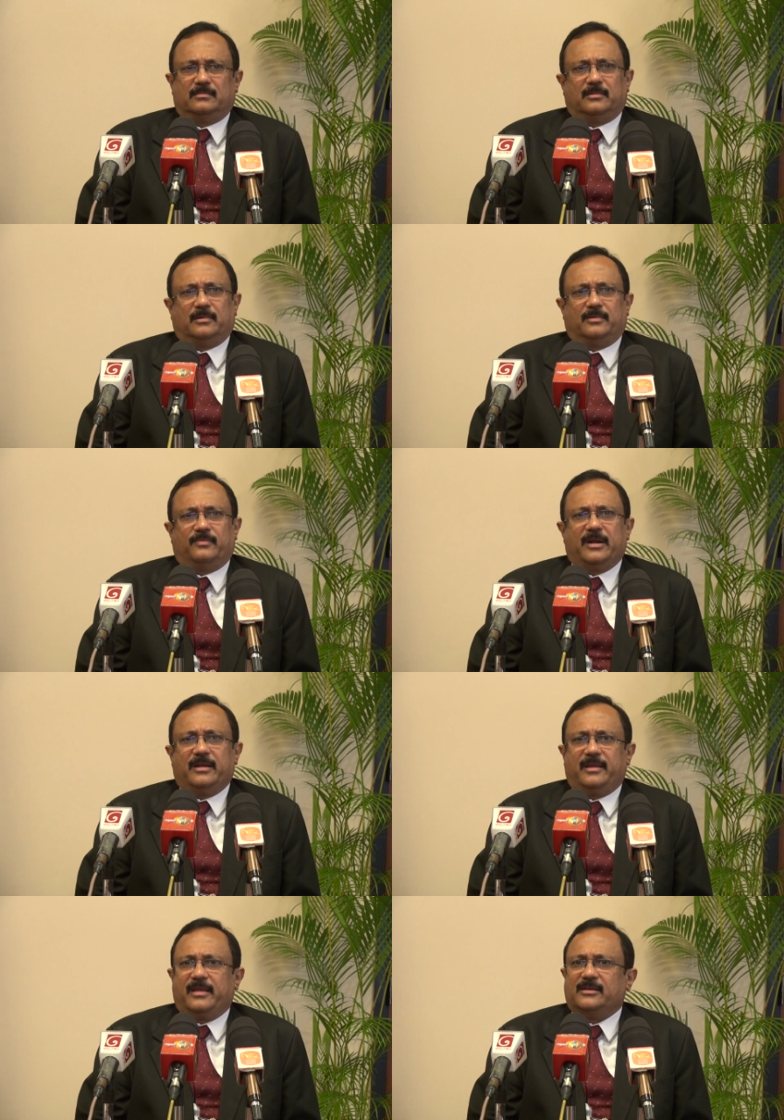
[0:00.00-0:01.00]
uh, one
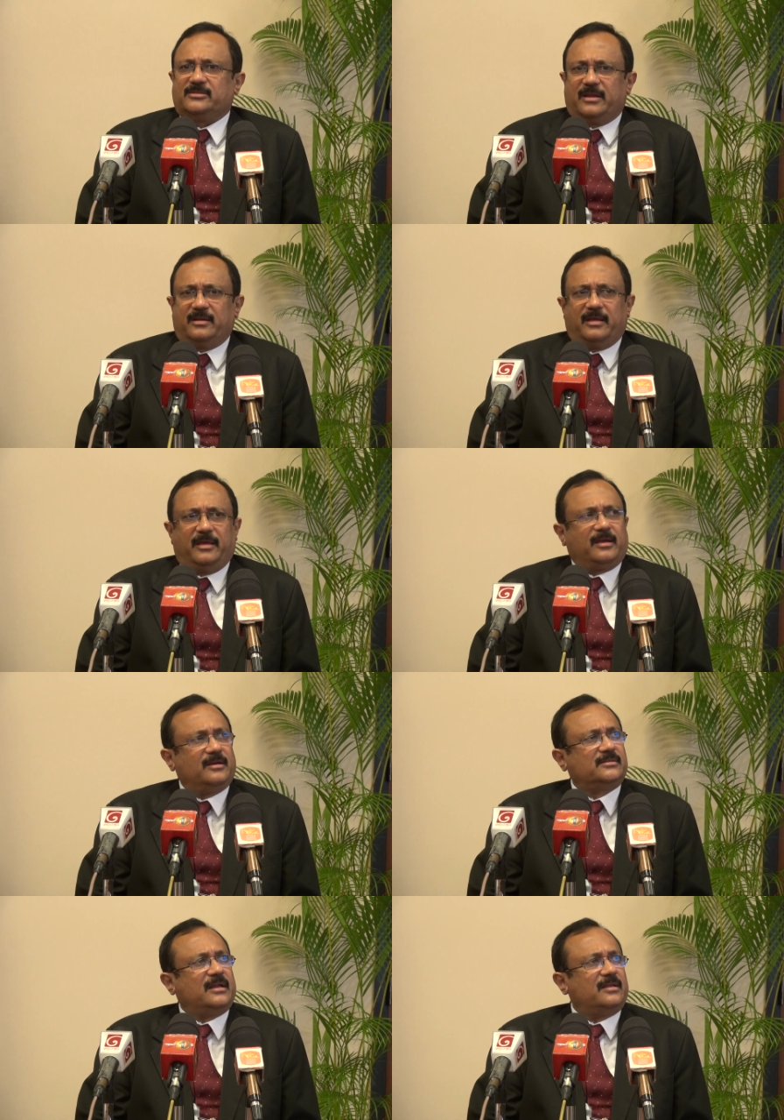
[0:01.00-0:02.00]
area is 10
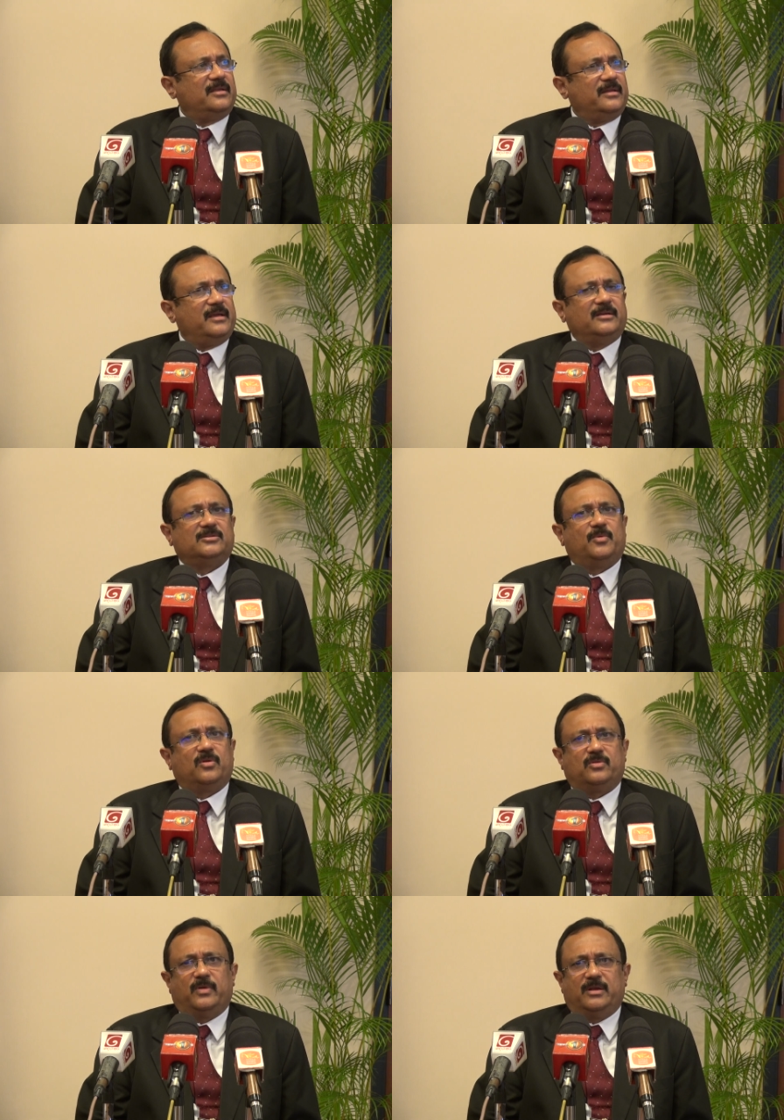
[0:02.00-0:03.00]
acres, another area is about
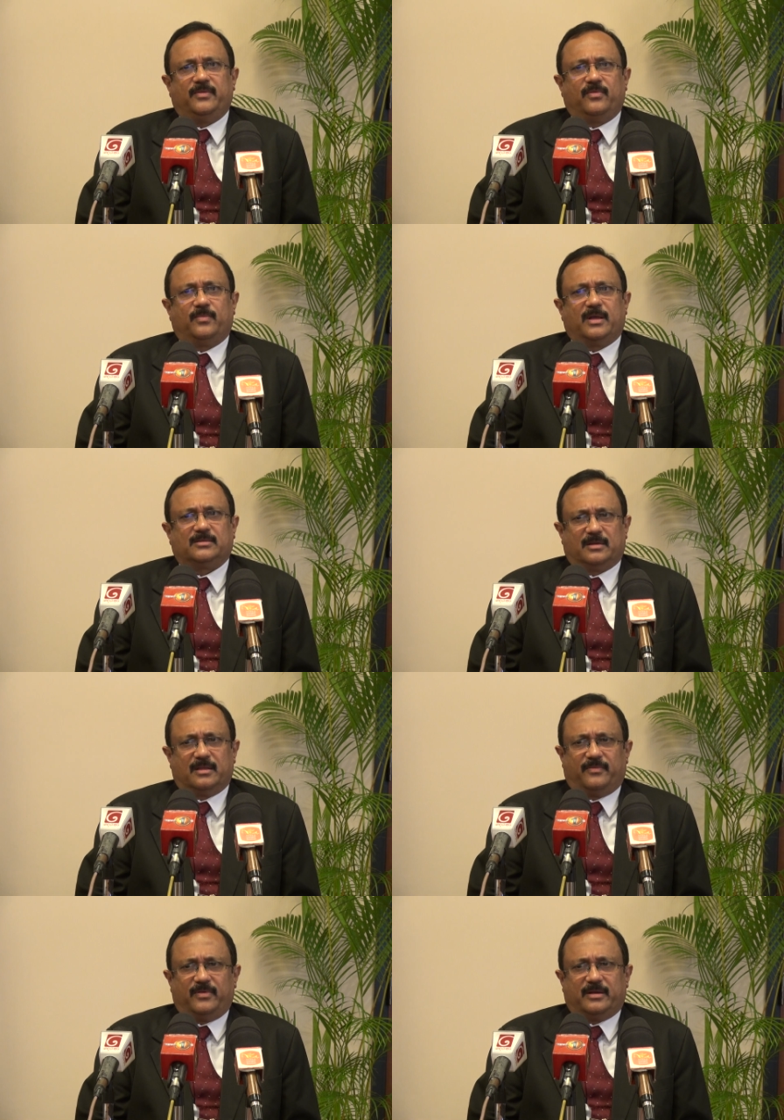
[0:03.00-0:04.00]
24 plus
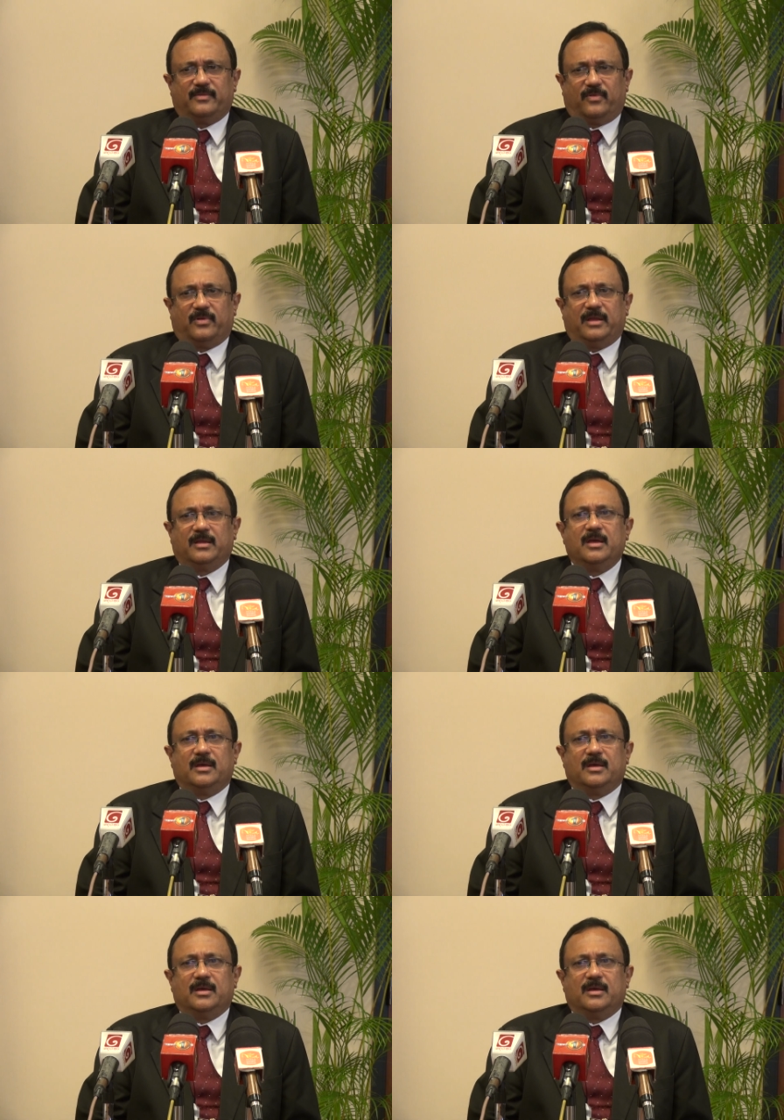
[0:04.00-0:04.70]
another 14.